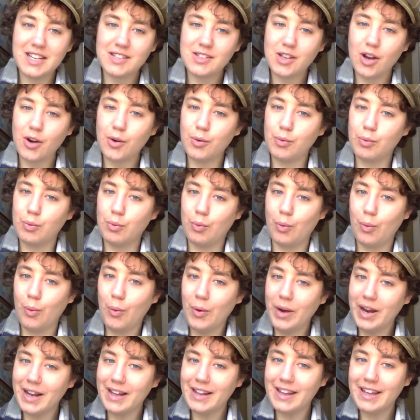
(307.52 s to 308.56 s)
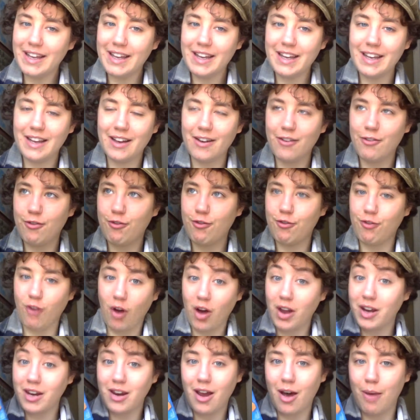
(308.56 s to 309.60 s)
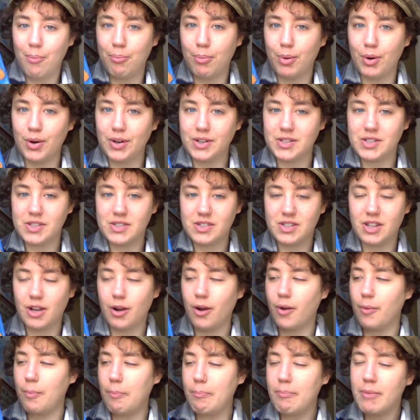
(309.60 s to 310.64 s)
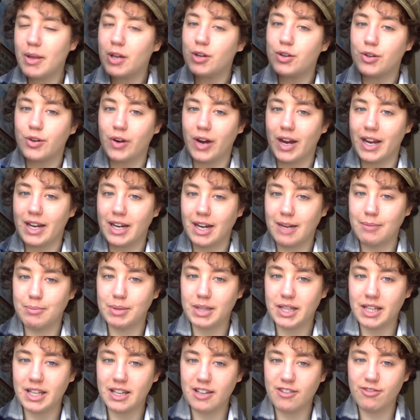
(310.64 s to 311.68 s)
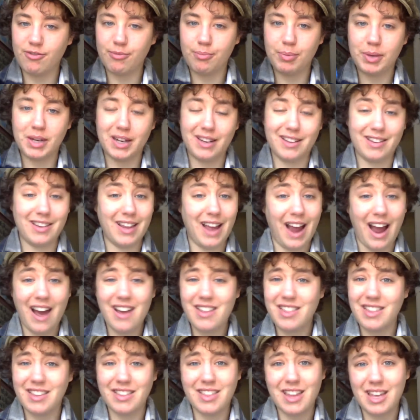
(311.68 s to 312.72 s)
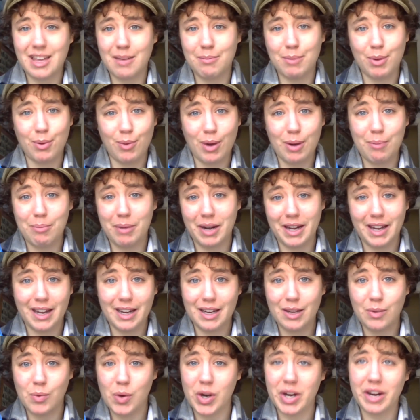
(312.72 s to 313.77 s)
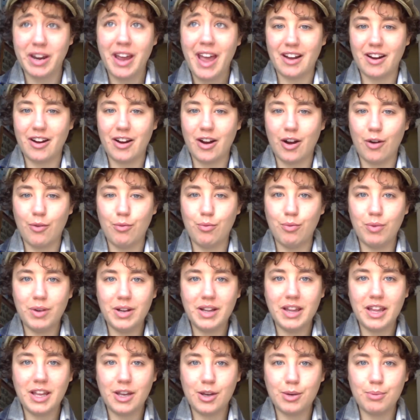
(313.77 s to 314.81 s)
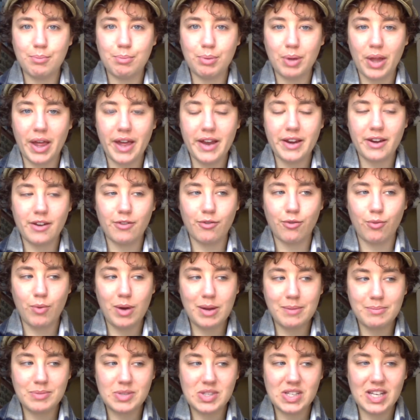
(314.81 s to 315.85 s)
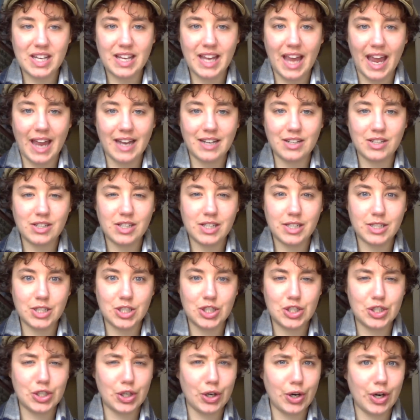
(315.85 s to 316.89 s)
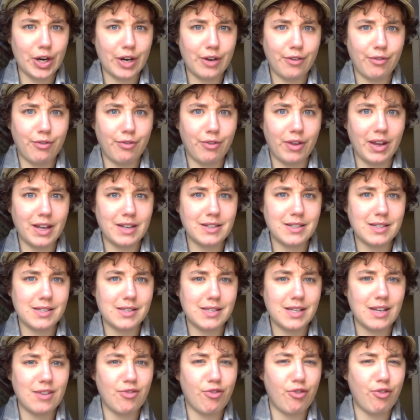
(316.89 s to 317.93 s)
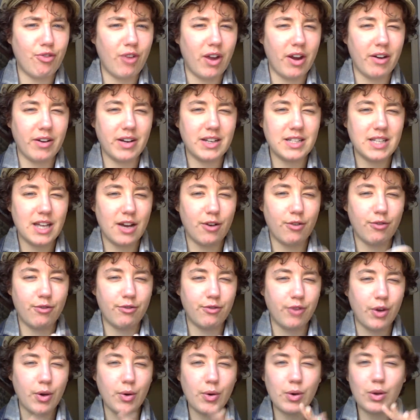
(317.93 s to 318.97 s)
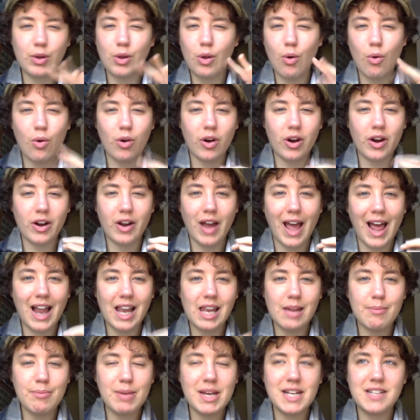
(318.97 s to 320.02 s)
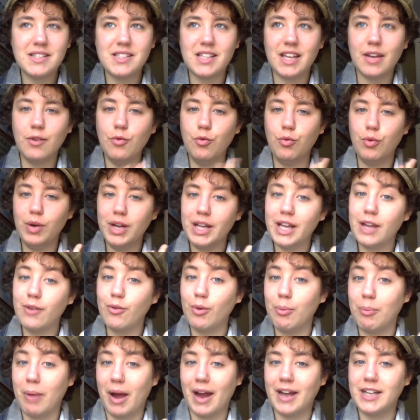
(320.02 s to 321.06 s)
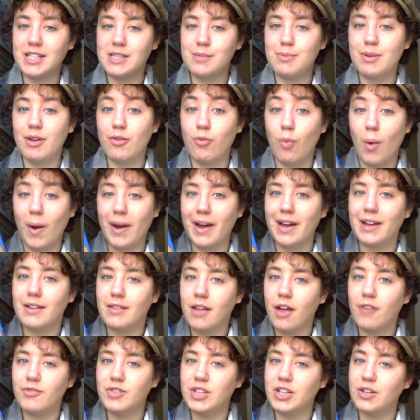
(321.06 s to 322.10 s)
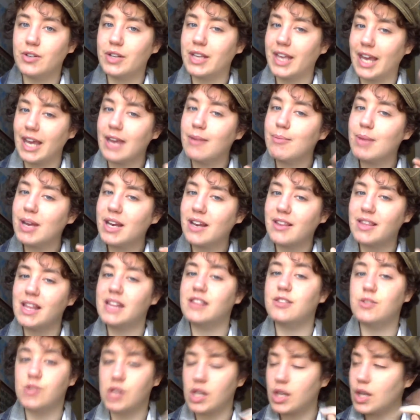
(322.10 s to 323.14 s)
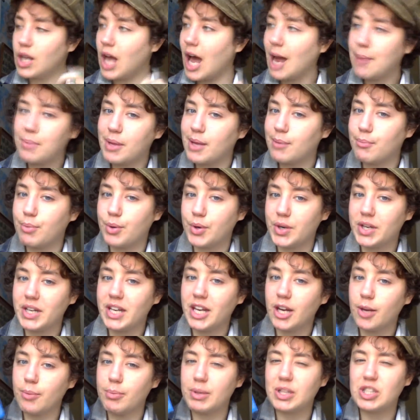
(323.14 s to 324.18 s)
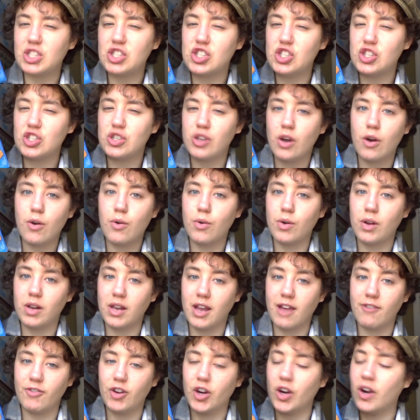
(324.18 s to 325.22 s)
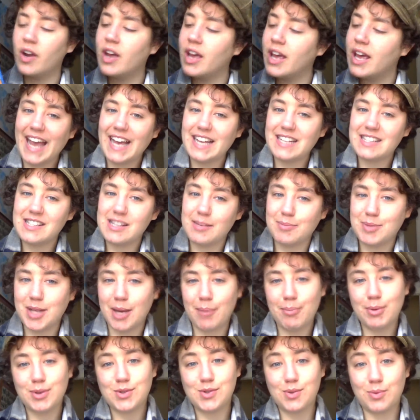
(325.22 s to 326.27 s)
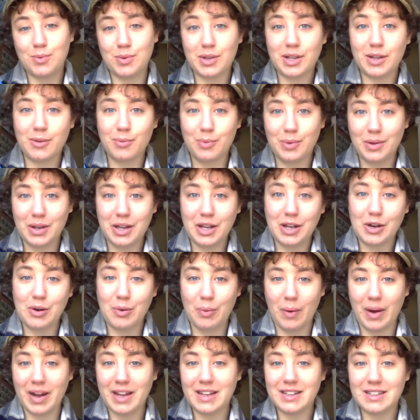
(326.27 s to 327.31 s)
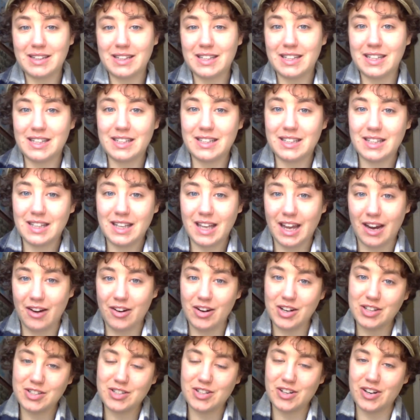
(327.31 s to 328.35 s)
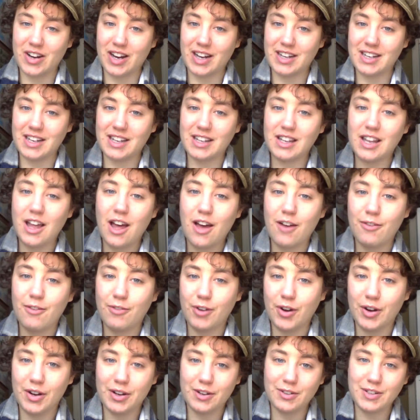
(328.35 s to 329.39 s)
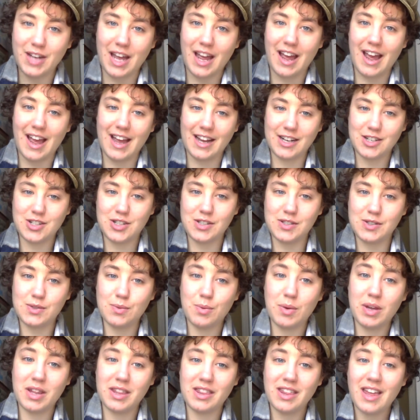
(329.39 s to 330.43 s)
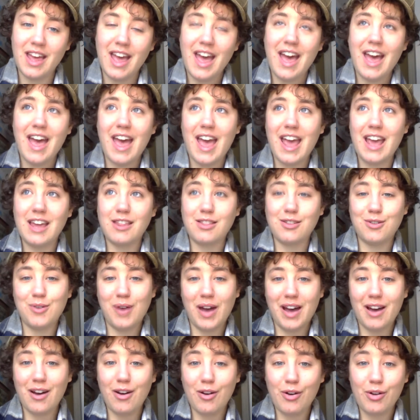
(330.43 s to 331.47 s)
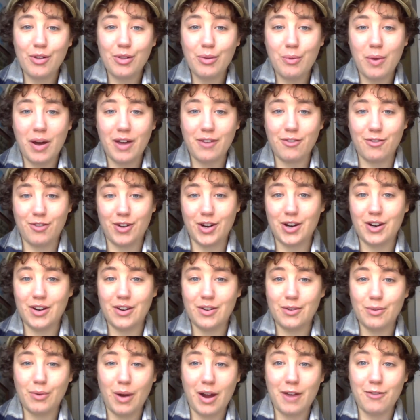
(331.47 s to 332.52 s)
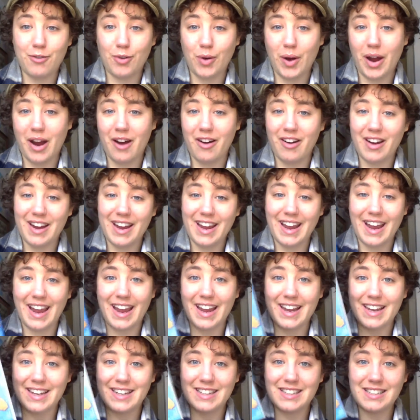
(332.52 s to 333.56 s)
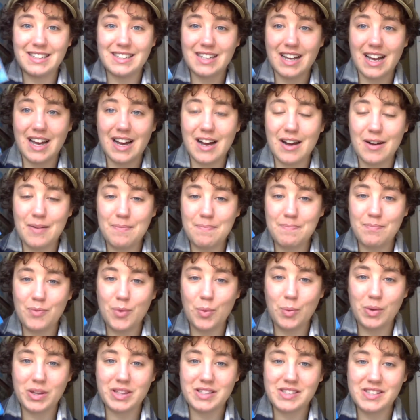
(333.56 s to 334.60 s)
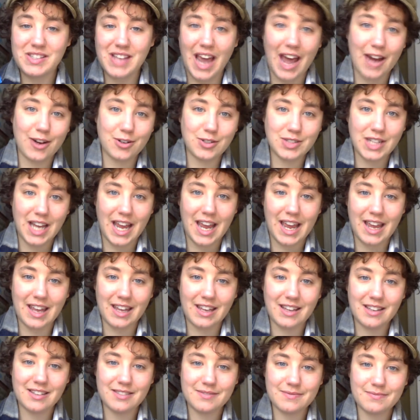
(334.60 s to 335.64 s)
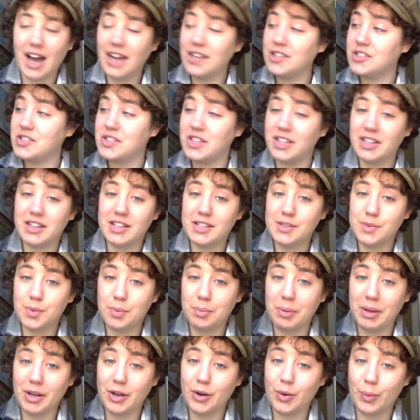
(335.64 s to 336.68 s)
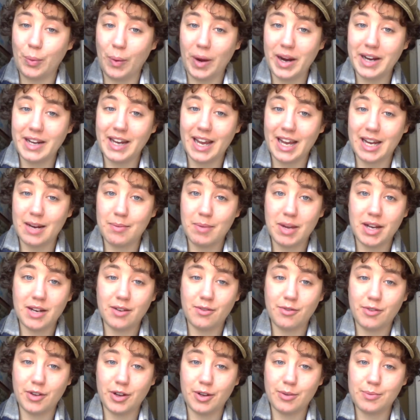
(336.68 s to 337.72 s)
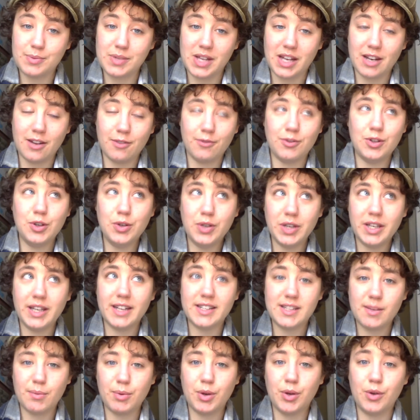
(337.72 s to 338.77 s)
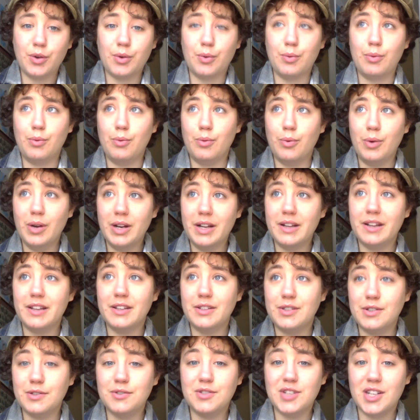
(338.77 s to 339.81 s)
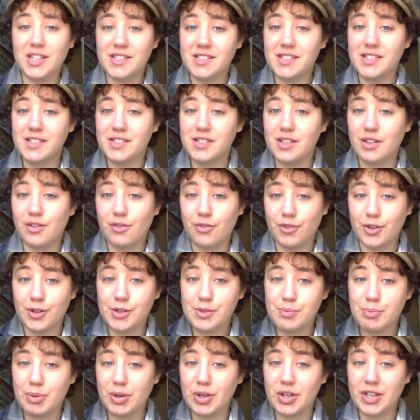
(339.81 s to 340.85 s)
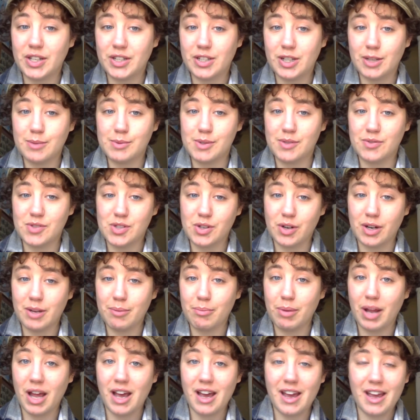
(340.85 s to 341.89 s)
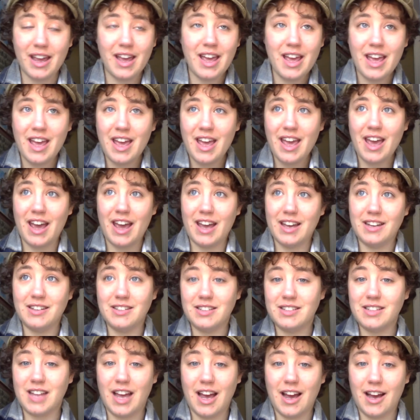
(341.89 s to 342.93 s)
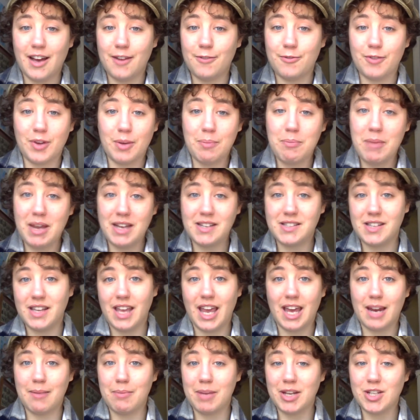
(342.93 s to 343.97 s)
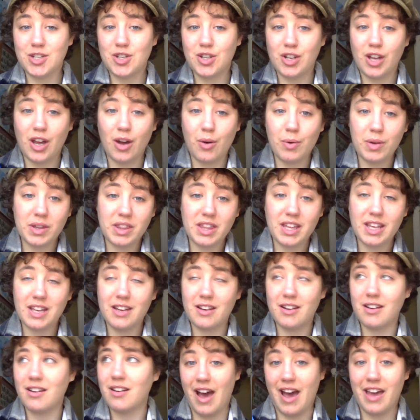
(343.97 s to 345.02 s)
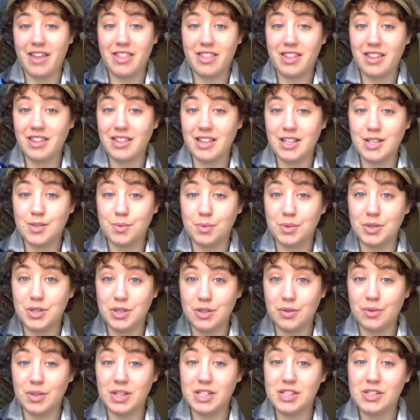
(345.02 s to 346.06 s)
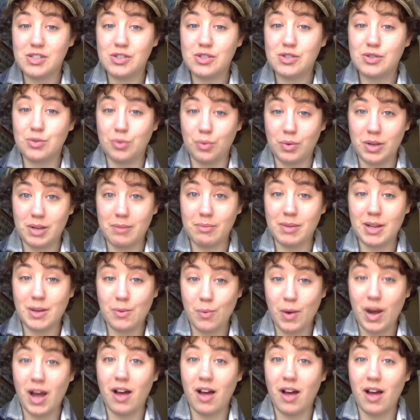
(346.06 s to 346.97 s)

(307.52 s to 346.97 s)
These are really fun books. They're middle grade, I believe, but I think they can be read by anyone. They're a really good blend of whimsy and dark fantasy fairy tale folklore elements. It really reminds me of why I love Neil Gaiman, and that there's a lot being put in here, but it's so clever. And September's a really, really great lead character, and I love her interactions with A through L, the Wyverary, and with Saturday. I just think these would make great animated films, and if you could get someone who could really do justice to the first book in terms of a screenplay and have amazing animation to go with it, I think these would do extremely